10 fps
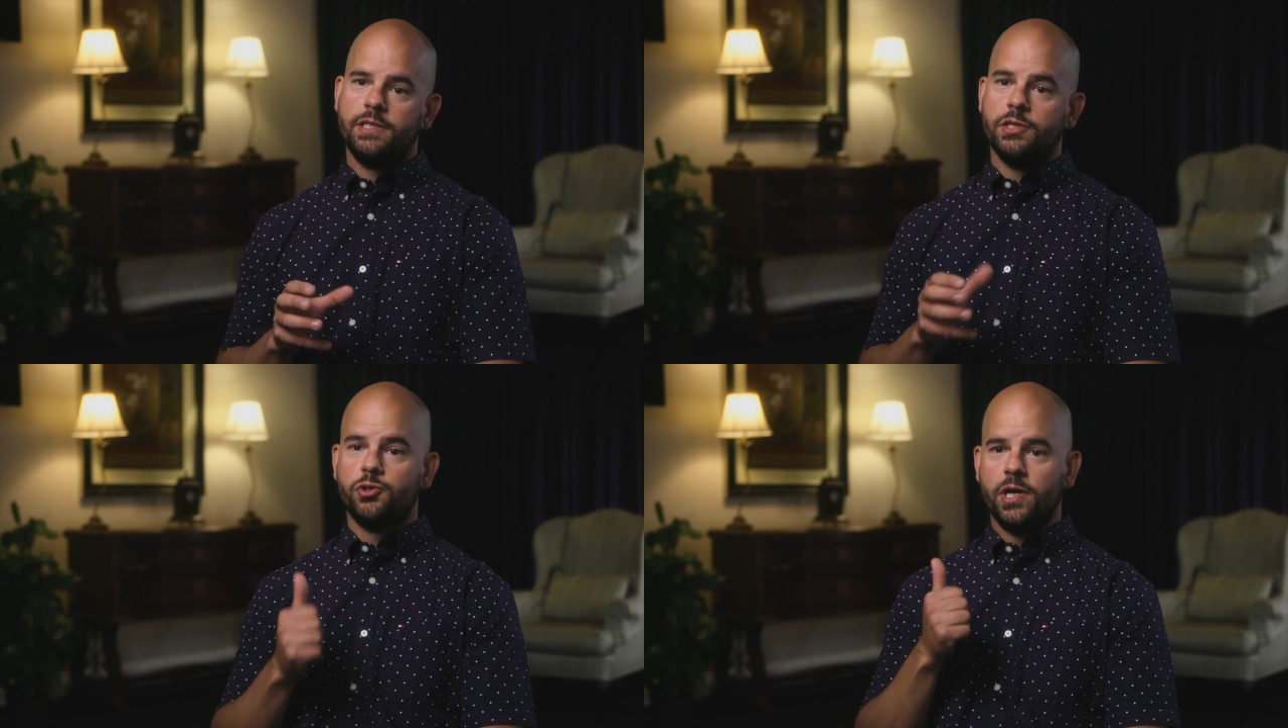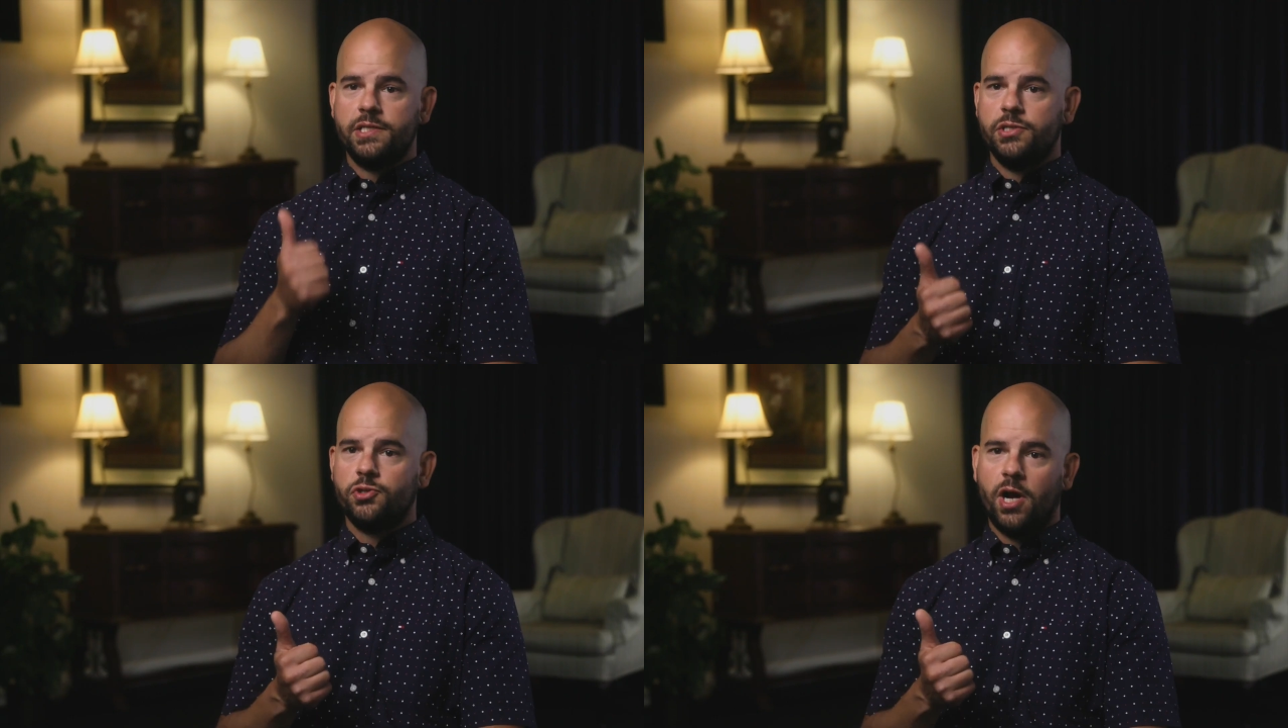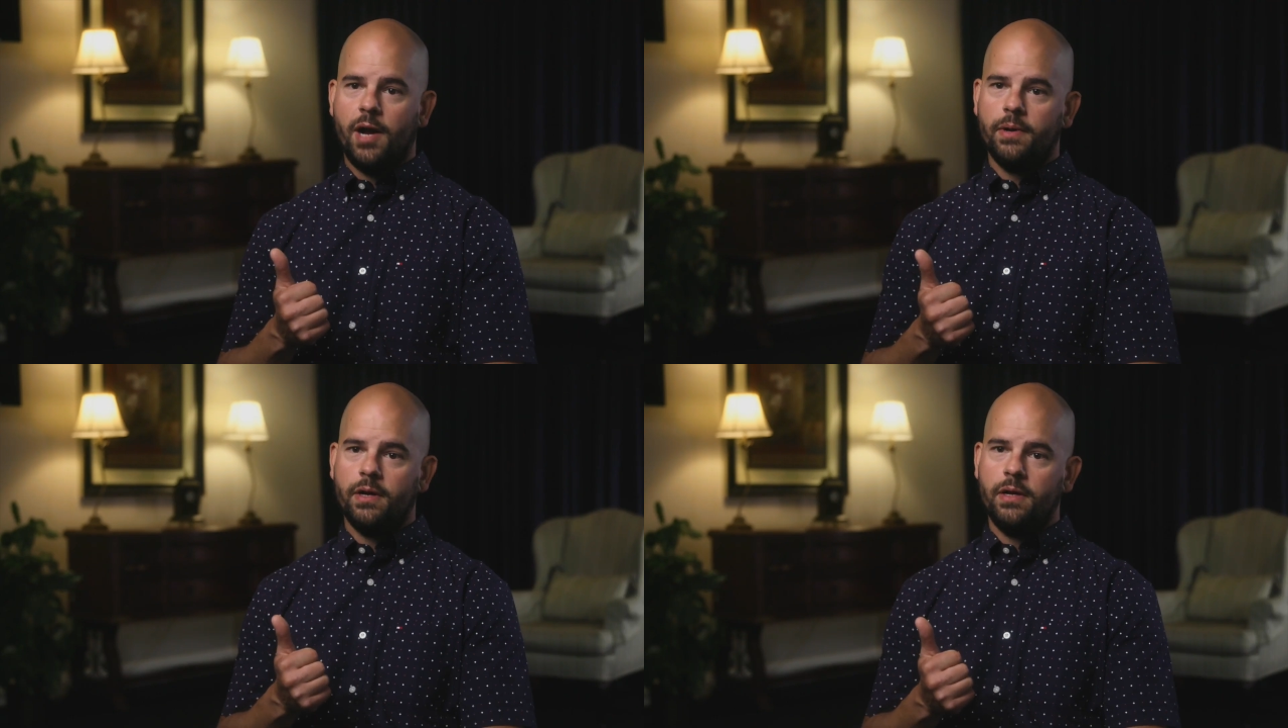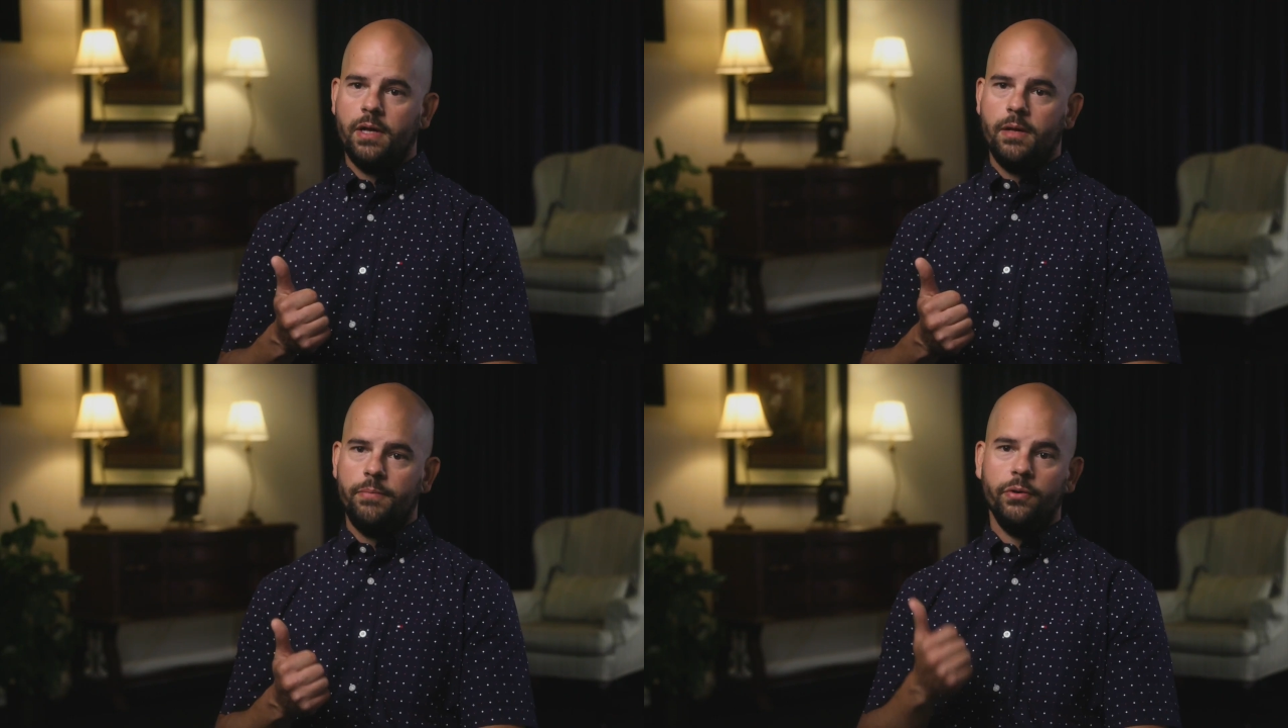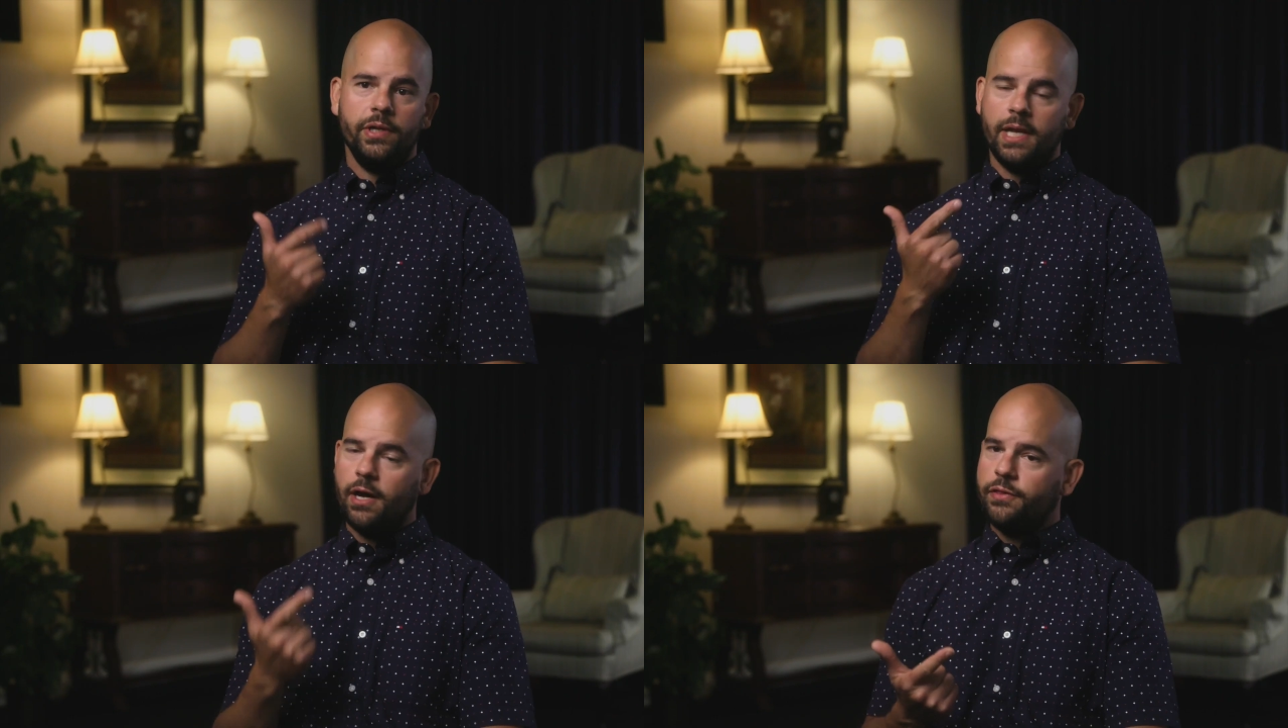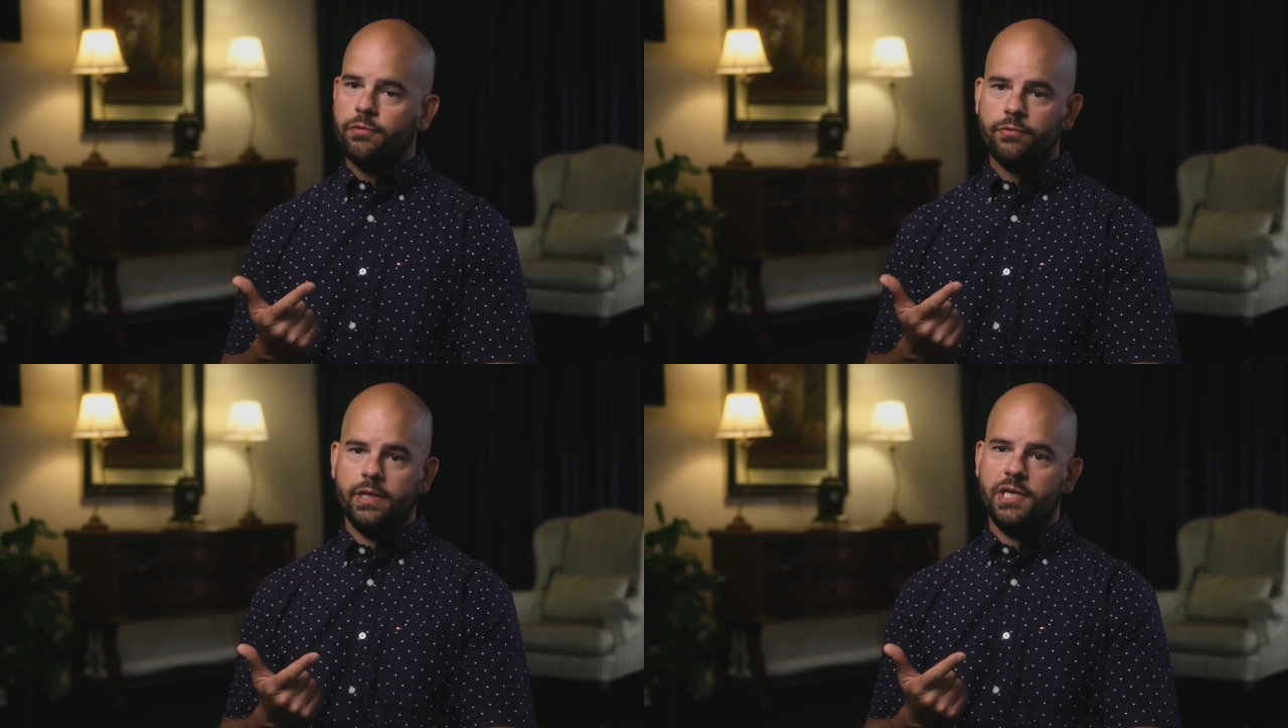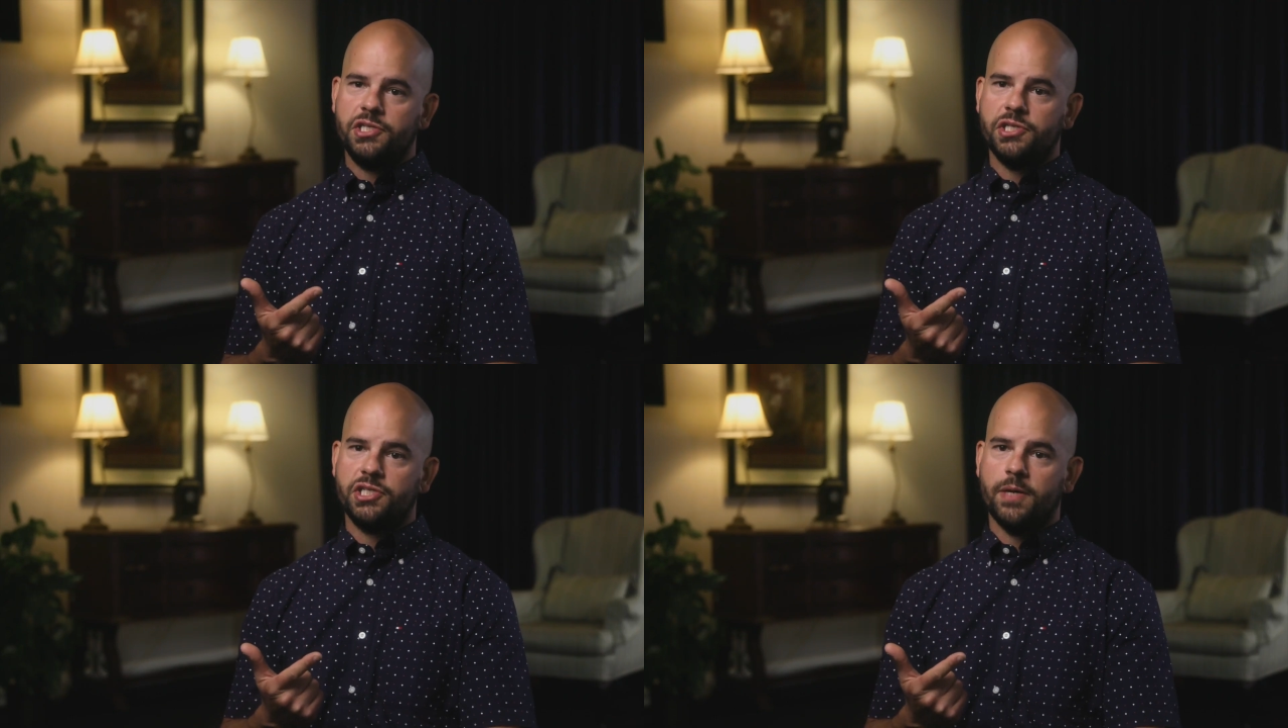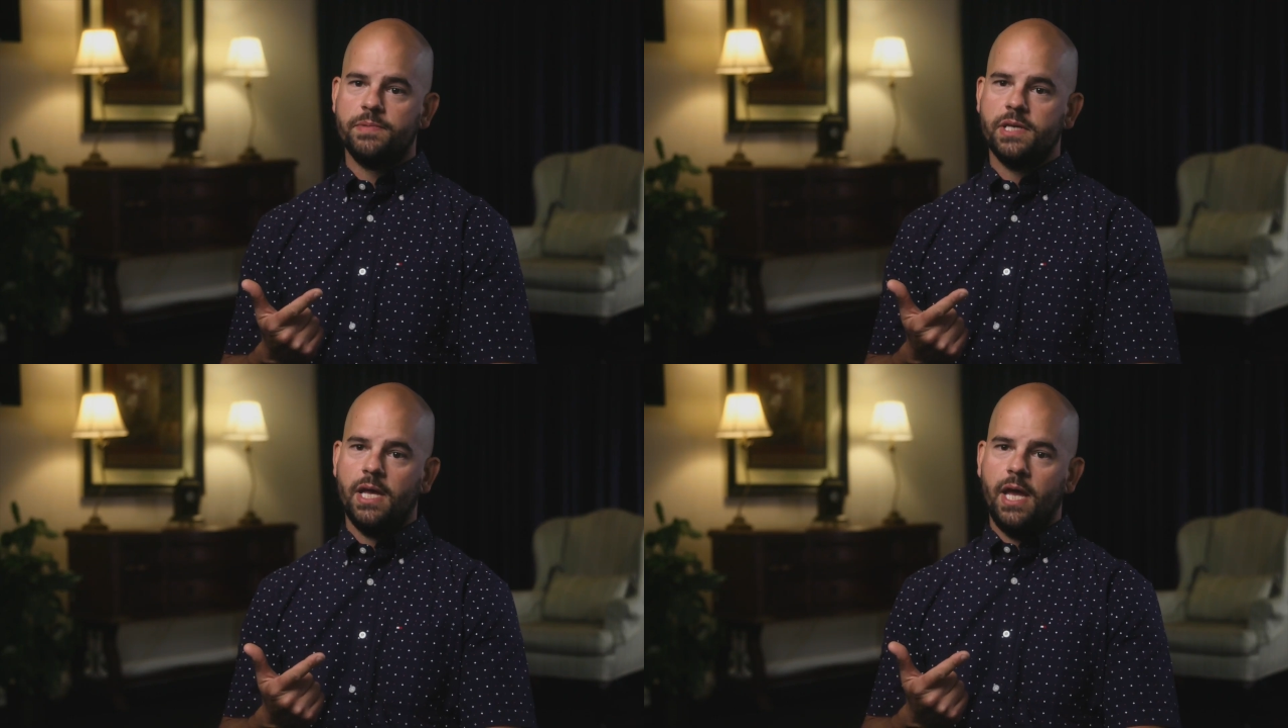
It's addressing trauma, building healthy relationships,